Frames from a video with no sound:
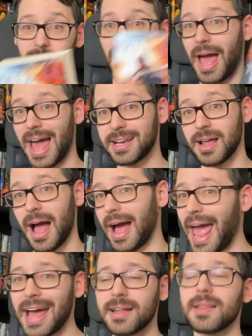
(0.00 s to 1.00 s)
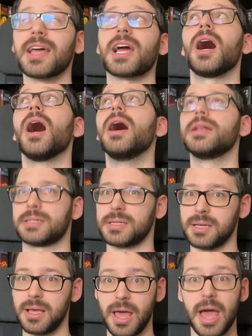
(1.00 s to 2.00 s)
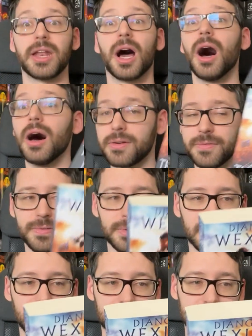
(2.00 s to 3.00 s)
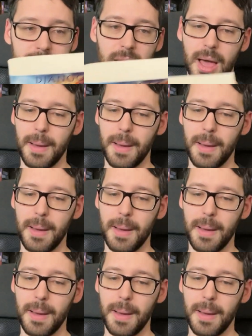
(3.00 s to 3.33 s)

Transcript: So I had to, I had to like hunt and hunt for these.